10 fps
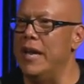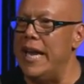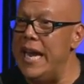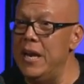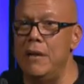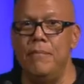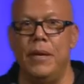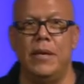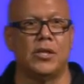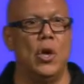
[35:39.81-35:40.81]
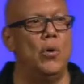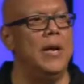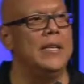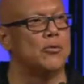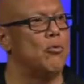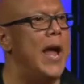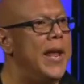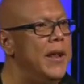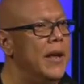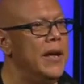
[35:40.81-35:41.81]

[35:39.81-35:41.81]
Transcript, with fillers: Edom is known as red,